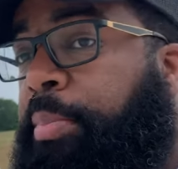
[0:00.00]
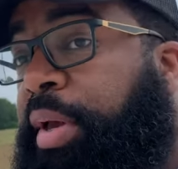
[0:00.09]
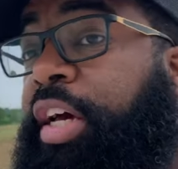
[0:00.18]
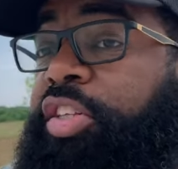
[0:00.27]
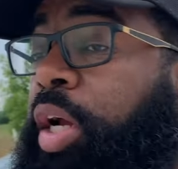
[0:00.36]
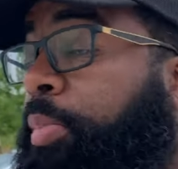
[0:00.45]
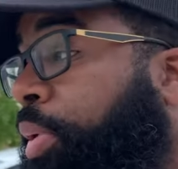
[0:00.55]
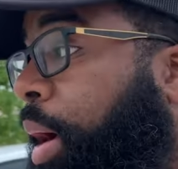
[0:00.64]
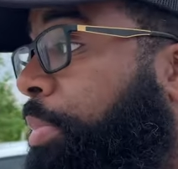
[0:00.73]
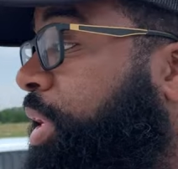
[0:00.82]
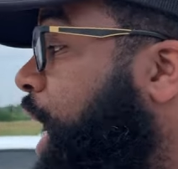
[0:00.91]
because they're
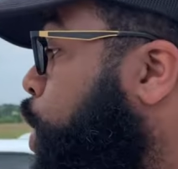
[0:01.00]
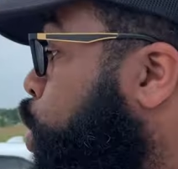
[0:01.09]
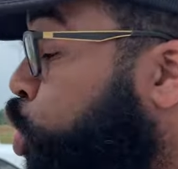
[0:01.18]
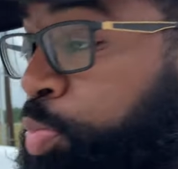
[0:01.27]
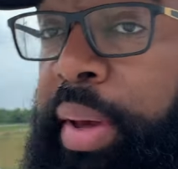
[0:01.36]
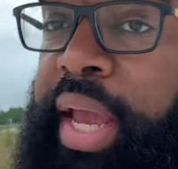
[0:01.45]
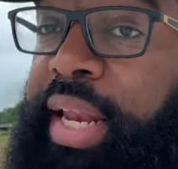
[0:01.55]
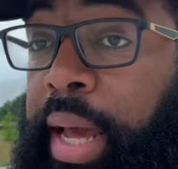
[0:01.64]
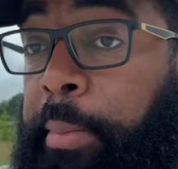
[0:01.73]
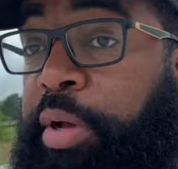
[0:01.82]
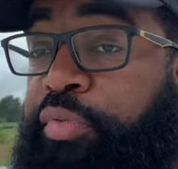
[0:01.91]
probably like, who's paying
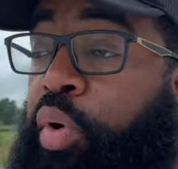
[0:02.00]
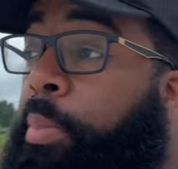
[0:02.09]
that much for